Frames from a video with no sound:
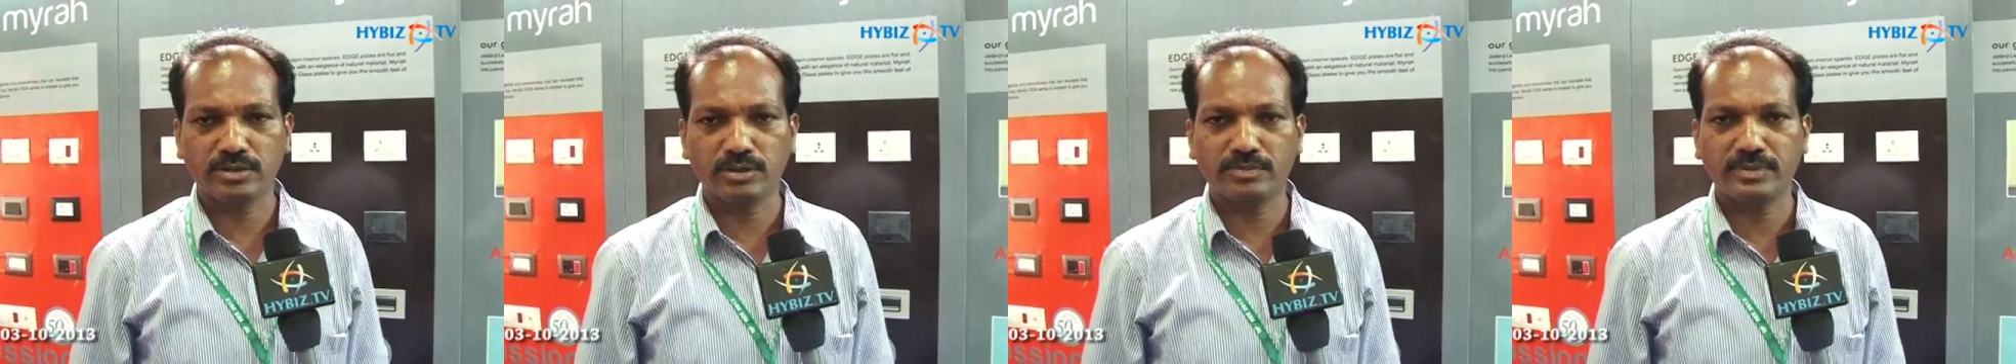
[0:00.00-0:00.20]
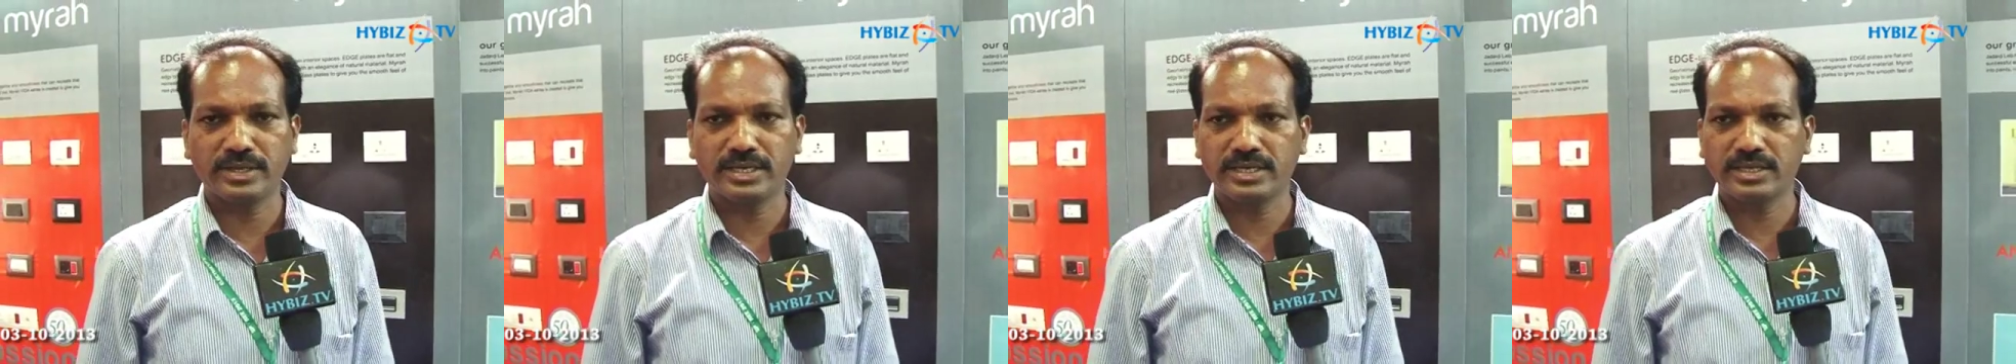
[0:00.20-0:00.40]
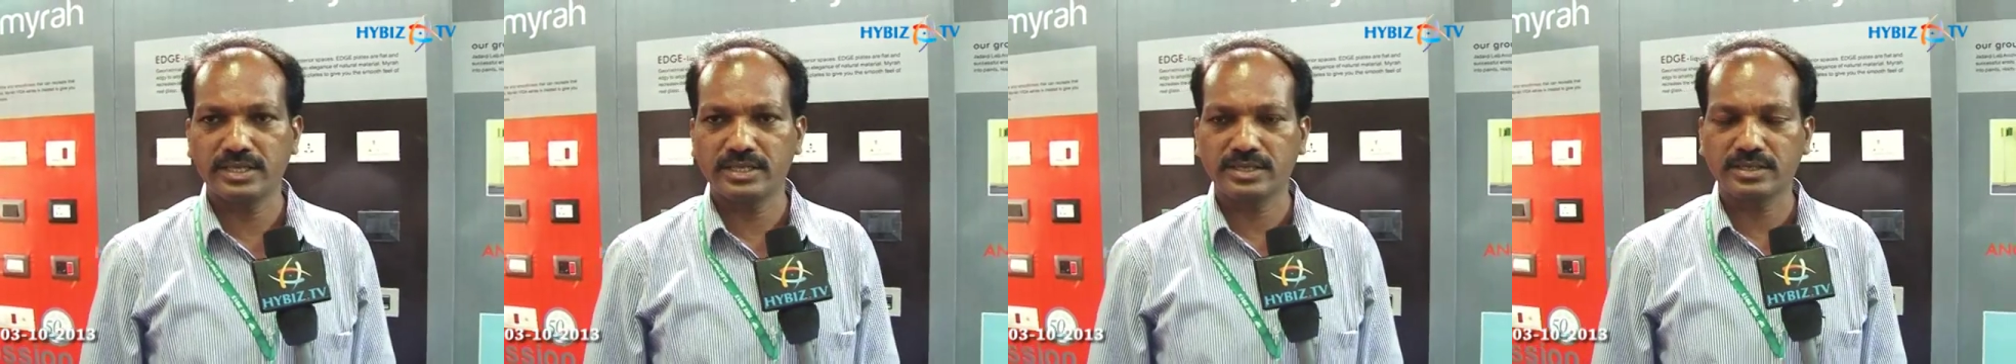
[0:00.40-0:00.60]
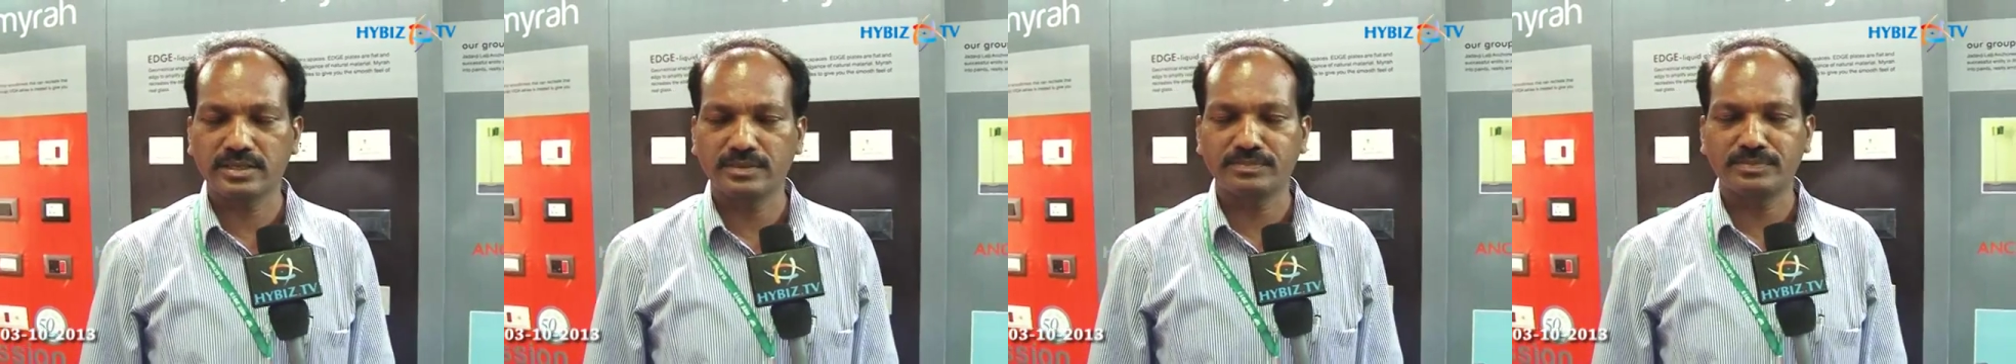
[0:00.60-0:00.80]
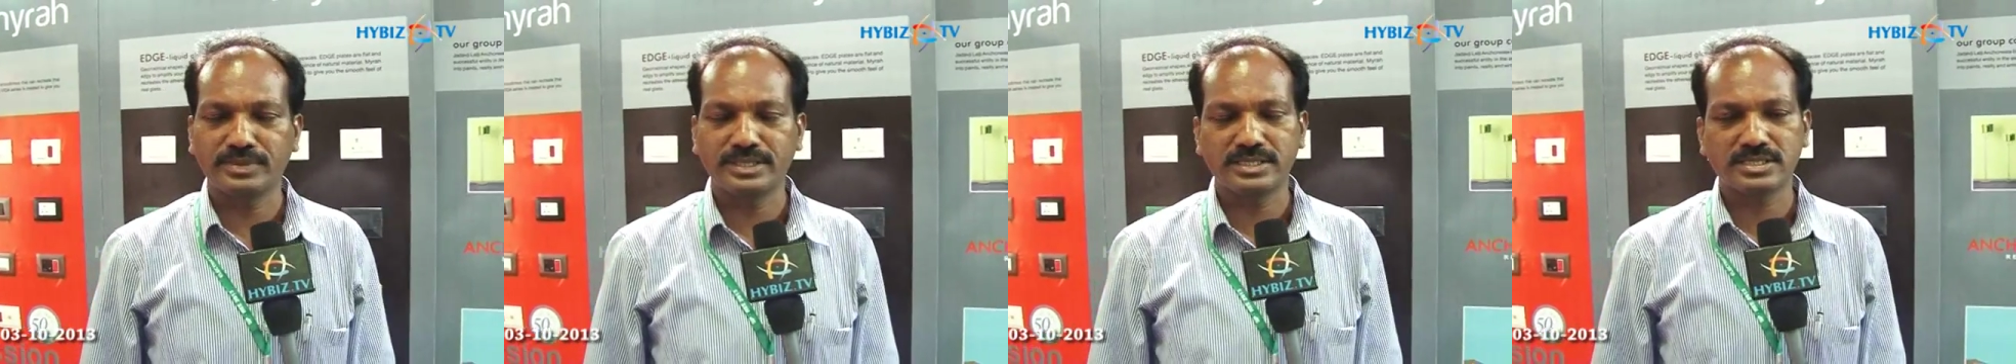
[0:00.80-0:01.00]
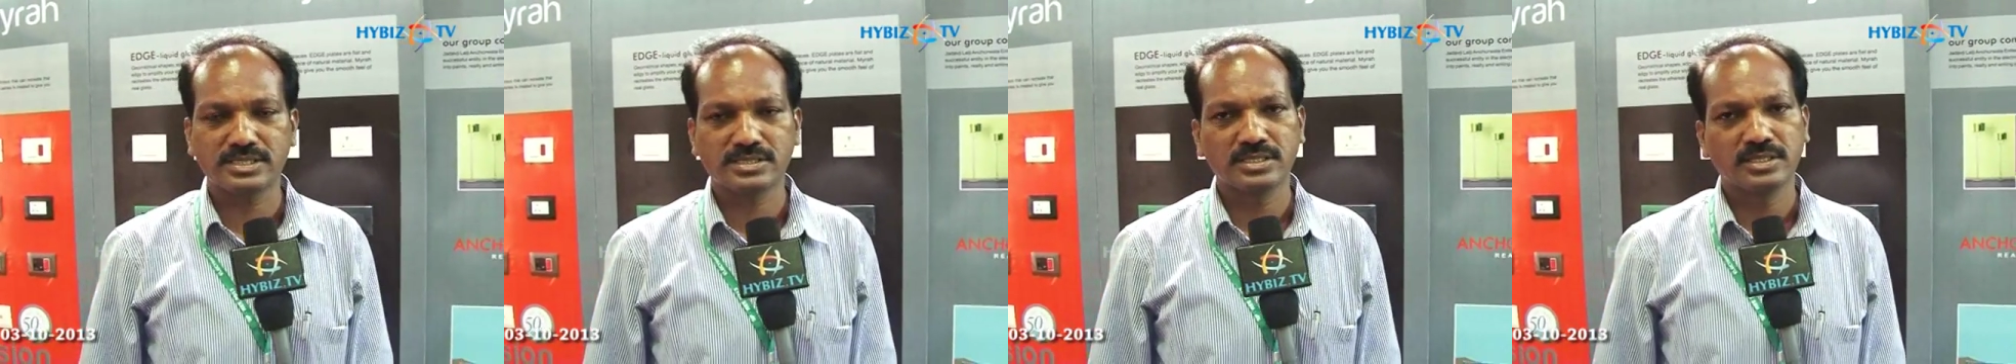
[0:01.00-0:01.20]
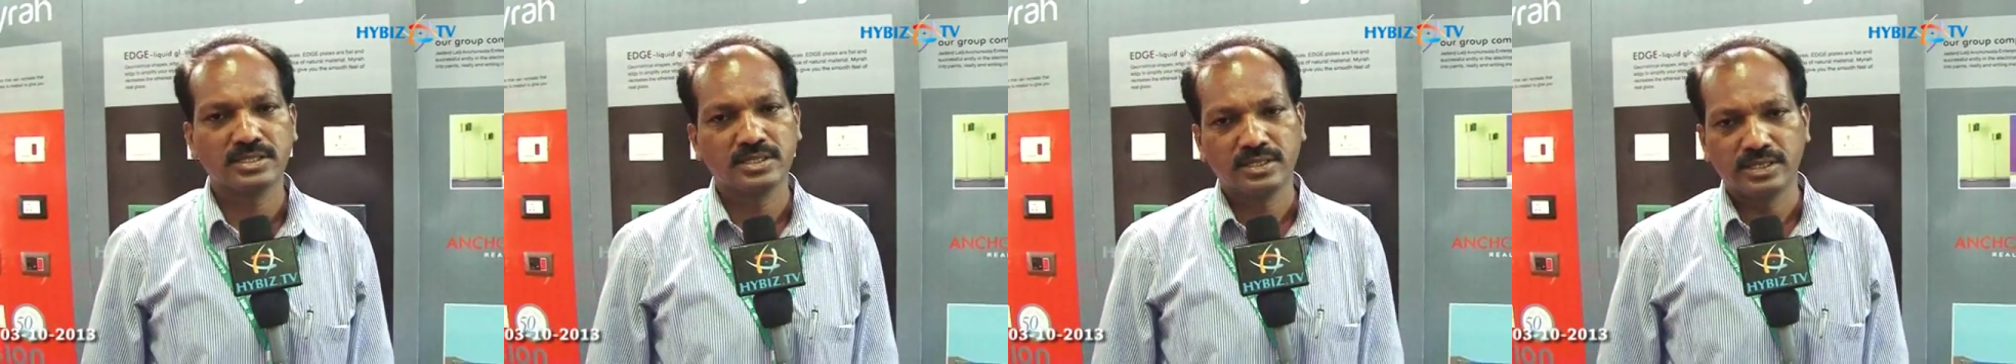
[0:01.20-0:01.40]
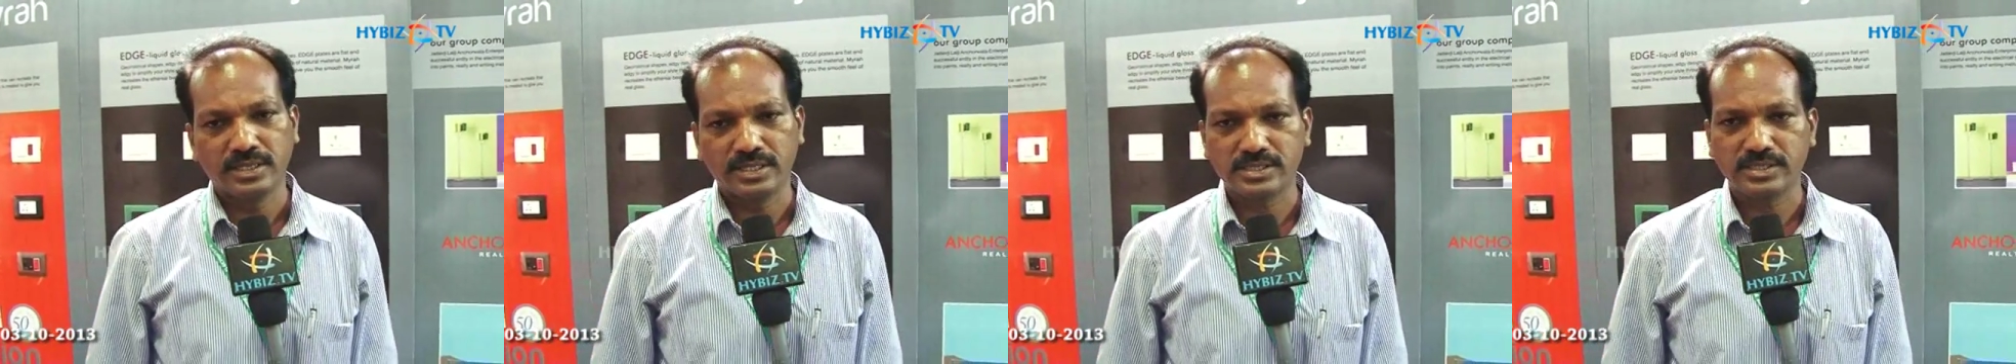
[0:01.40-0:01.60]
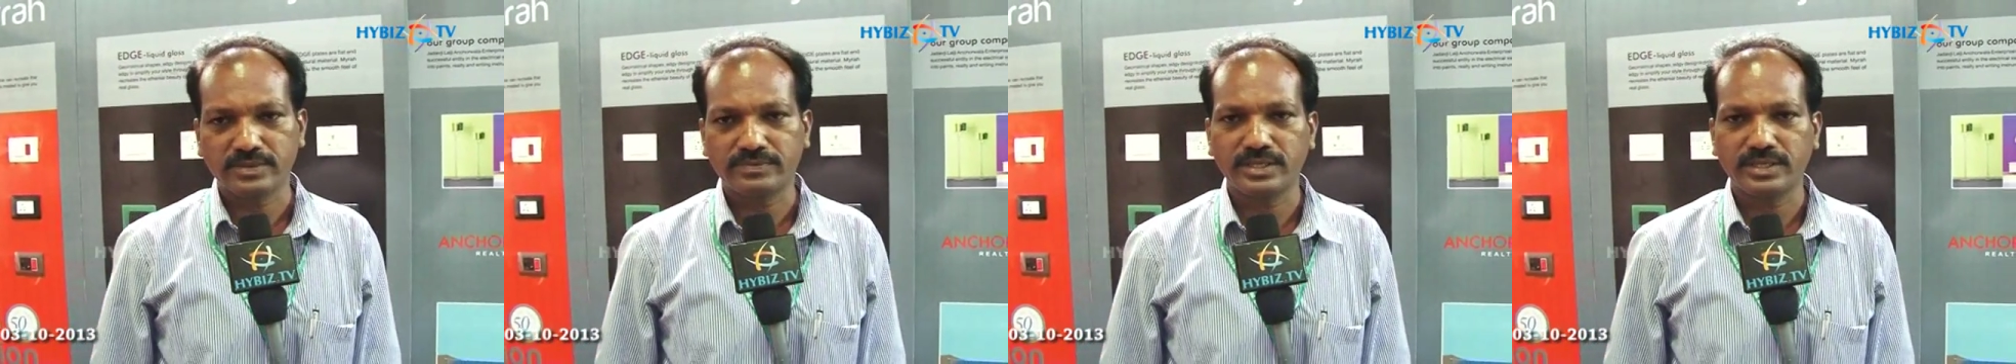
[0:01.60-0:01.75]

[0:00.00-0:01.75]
Roma and other companies it's